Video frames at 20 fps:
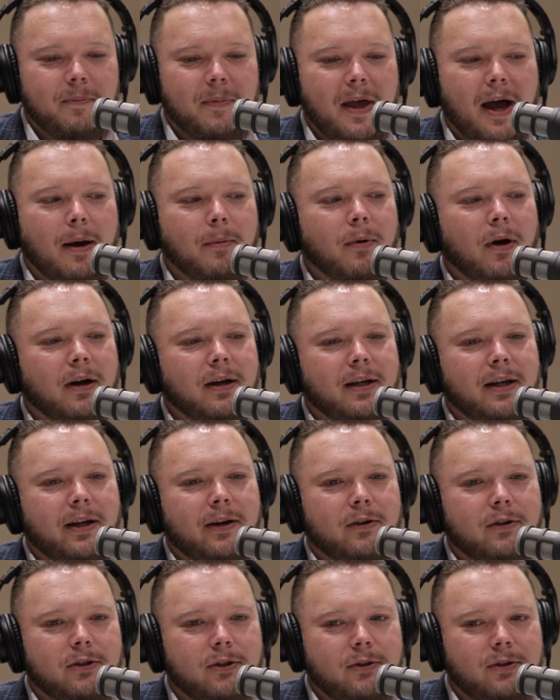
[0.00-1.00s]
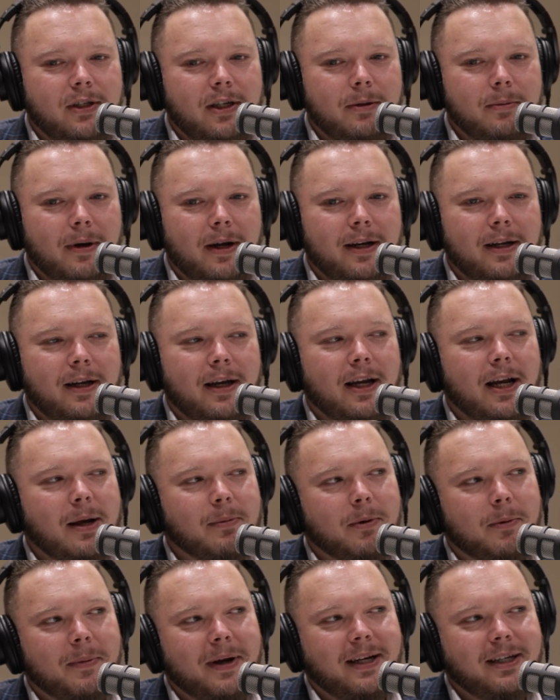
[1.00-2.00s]
I'm not going to introduce anybody, and I'm going
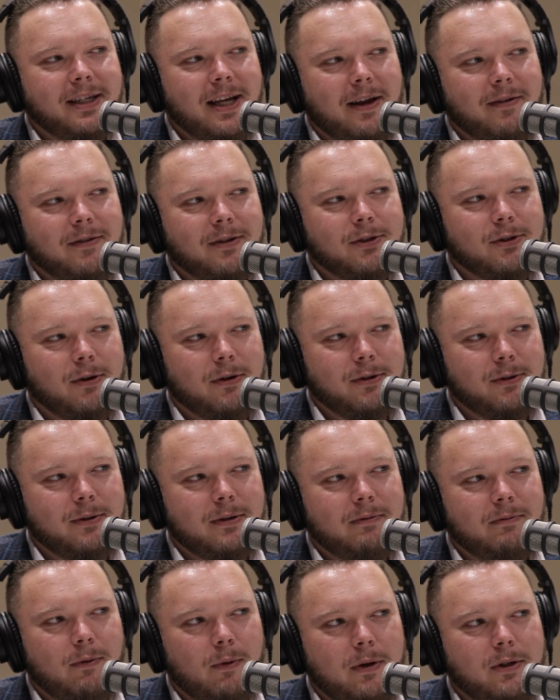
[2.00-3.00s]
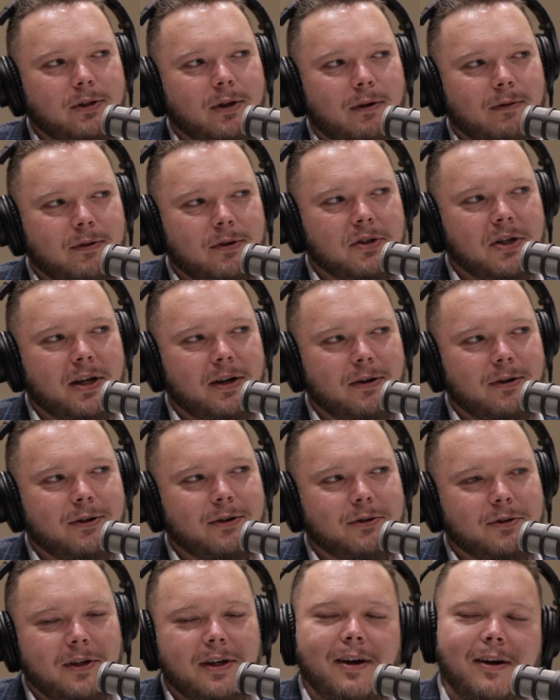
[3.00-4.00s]
to make David start doing voiceovers
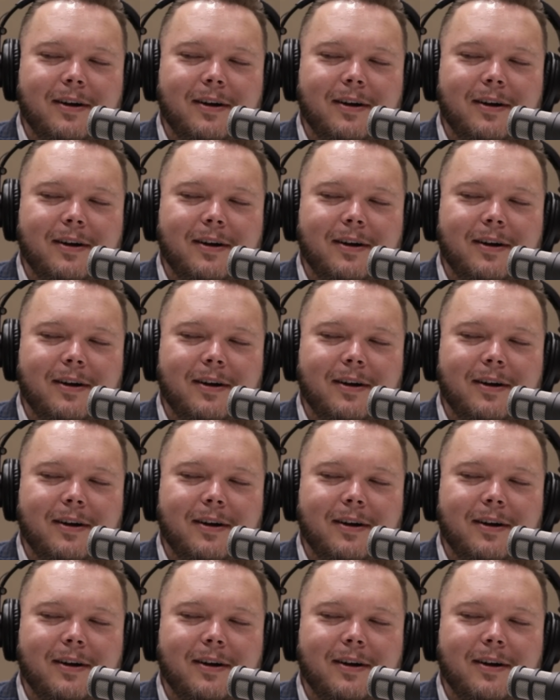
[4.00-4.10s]
introducing our